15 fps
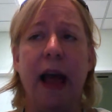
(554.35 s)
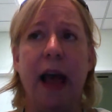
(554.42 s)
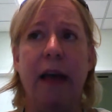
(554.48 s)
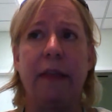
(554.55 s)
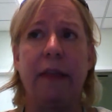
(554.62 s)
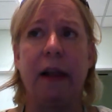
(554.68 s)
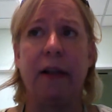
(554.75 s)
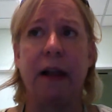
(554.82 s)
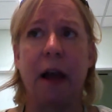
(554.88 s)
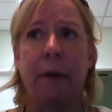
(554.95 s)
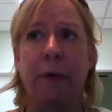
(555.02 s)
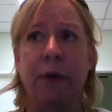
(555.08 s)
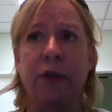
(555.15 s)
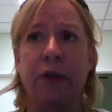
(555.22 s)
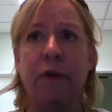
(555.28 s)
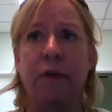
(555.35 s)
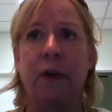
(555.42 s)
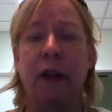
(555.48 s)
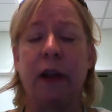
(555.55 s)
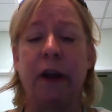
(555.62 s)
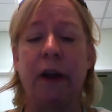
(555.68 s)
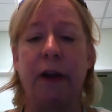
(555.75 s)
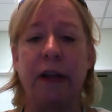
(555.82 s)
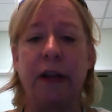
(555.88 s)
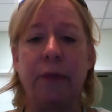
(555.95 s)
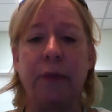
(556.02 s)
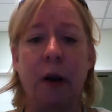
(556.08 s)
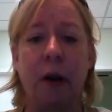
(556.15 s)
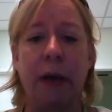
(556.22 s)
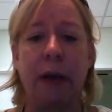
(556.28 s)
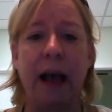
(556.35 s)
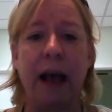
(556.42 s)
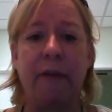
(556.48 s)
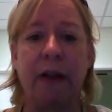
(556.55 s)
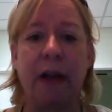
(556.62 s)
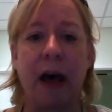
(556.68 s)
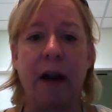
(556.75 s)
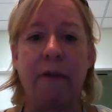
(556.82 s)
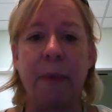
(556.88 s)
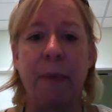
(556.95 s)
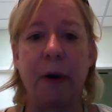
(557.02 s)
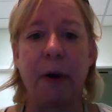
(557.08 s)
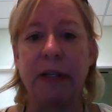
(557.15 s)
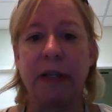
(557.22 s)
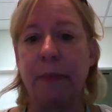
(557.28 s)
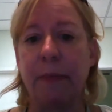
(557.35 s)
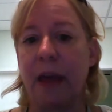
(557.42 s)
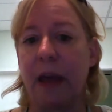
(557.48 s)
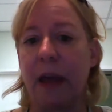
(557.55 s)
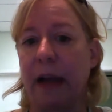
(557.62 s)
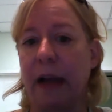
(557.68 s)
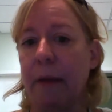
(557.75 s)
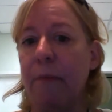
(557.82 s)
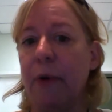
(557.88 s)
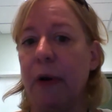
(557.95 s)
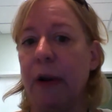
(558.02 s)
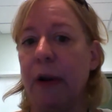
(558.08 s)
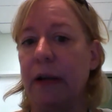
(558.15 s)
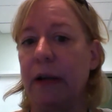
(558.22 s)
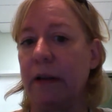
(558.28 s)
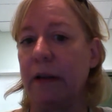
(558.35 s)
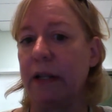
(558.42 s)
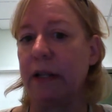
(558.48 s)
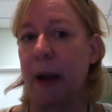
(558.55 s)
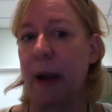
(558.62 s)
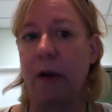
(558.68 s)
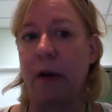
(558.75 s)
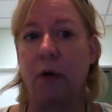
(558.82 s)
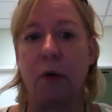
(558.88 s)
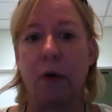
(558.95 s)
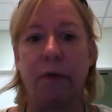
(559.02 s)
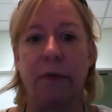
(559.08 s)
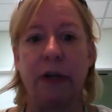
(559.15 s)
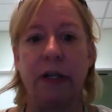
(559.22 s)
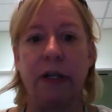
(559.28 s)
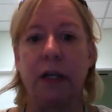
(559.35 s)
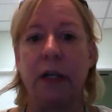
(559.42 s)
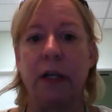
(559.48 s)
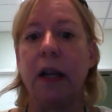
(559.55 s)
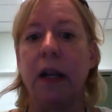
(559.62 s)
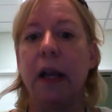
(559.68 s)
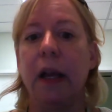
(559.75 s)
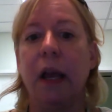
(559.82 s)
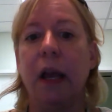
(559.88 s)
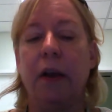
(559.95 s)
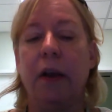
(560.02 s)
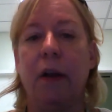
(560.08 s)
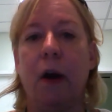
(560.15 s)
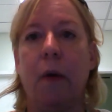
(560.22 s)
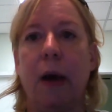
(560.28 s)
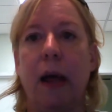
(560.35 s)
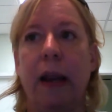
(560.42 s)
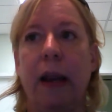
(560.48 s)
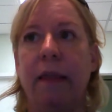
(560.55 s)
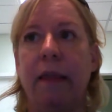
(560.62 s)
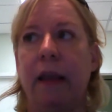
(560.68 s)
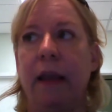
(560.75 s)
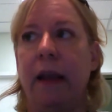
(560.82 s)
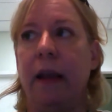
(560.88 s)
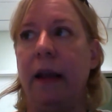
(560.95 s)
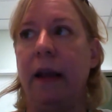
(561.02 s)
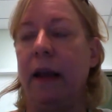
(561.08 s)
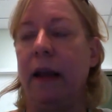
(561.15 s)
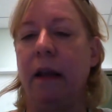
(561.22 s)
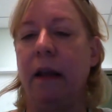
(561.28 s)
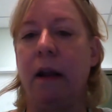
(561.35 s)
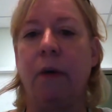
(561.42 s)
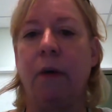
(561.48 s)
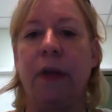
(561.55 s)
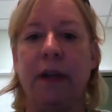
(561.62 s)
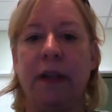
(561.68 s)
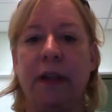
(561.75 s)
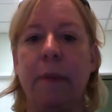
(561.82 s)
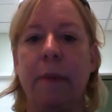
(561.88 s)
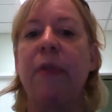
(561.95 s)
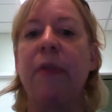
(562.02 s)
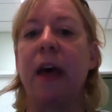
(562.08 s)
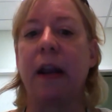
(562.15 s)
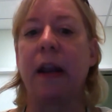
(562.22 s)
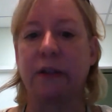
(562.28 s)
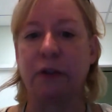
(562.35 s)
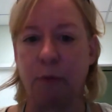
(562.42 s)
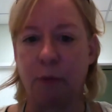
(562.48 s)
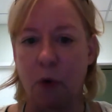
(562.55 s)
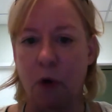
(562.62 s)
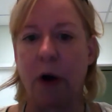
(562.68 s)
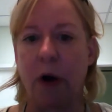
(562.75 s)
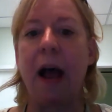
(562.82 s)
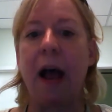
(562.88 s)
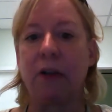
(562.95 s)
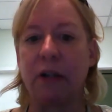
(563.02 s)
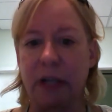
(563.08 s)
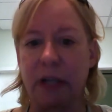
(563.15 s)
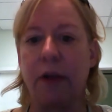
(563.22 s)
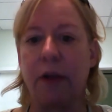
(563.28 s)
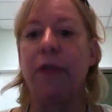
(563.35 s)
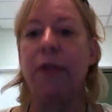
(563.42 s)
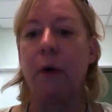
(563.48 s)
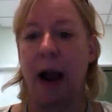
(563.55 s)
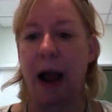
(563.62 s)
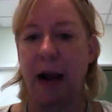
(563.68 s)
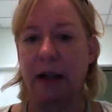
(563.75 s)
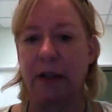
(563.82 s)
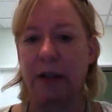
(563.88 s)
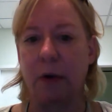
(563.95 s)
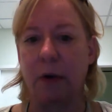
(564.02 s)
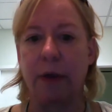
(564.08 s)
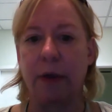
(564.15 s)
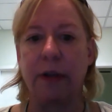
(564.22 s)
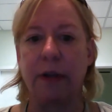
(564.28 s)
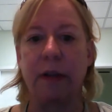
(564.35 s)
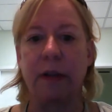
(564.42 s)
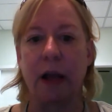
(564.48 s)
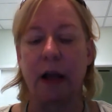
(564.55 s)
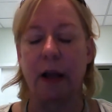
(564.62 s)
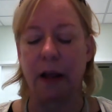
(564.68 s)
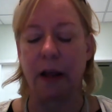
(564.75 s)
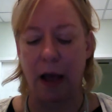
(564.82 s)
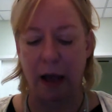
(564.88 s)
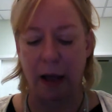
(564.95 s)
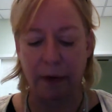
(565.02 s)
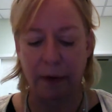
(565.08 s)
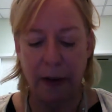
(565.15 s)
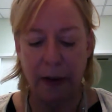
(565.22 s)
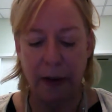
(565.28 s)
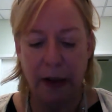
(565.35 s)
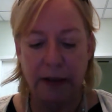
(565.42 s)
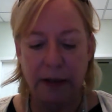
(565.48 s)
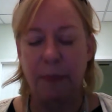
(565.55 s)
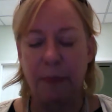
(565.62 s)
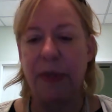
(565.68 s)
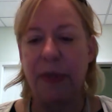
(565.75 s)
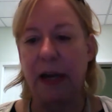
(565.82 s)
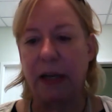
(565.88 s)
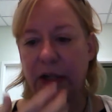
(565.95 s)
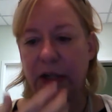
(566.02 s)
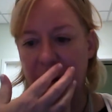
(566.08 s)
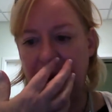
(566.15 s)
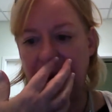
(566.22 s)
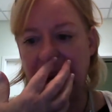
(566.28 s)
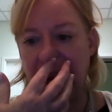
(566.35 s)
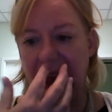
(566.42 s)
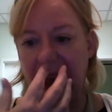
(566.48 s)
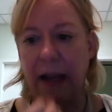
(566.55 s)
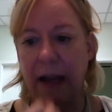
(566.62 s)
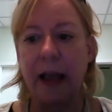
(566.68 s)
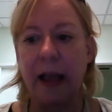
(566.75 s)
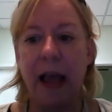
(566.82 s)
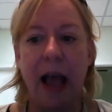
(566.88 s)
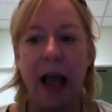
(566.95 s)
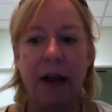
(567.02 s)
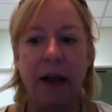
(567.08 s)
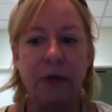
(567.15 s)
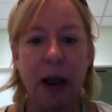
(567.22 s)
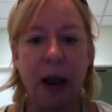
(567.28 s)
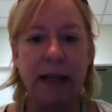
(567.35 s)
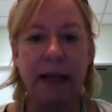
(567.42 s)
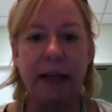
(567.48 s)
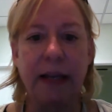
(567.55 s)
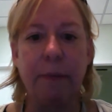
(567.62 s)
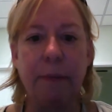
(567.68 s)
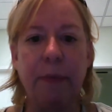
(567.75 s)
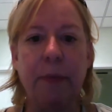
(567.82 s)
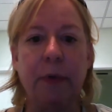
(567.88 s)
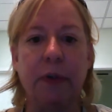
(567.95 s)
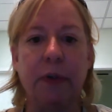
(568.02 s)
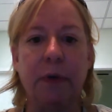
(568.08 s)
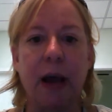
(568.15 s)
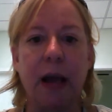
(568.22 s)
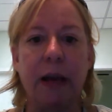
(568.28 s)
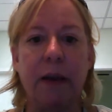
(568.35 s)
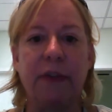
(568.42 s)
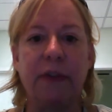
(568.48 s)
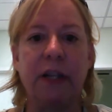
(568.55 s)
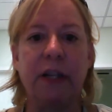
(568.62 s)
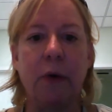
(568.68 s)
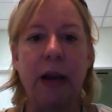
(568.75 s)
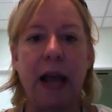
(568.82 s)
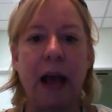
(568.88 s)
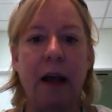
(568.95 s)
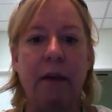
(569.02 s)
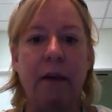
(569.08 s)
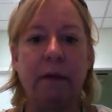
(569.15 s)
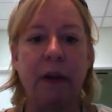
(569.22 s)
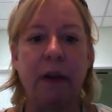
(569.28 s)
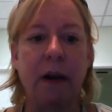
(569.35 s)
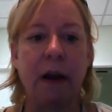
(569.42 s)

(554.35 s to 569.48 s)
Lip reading: and the upper cervical areas where we have a lot of parasympathetic input into the spinal cord region, and in the, the sympathetics are more housed in the thorax, where the sympathetic chain gang, and trying to get people to kind of slow down,